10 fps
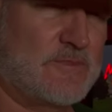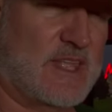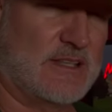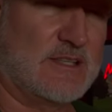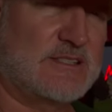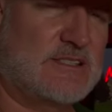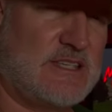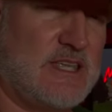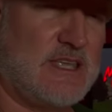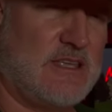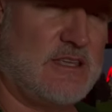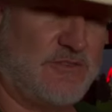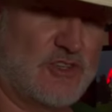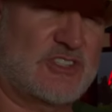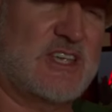And let's see, if
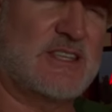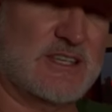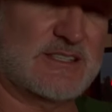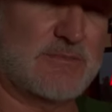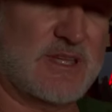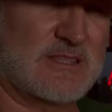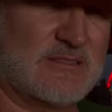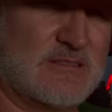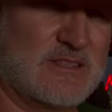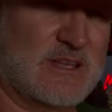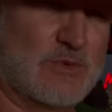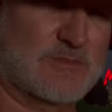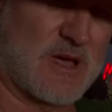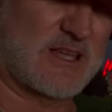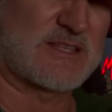you're seeing this, it meant that it was
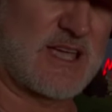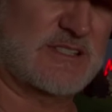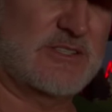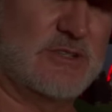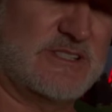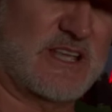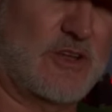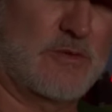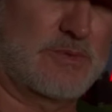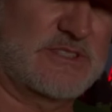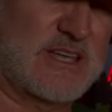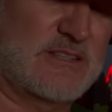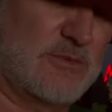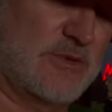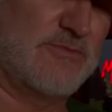monetized. So at least I know I'm
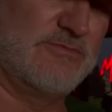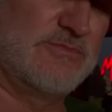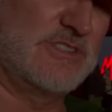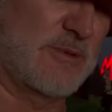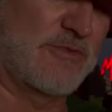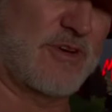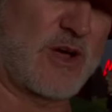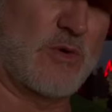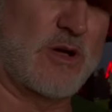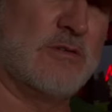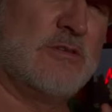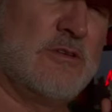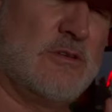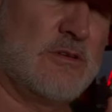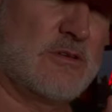protected with a semi-firewall.
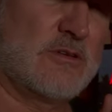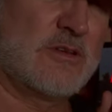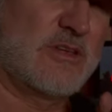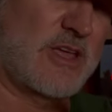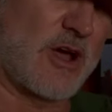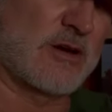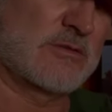Here they are.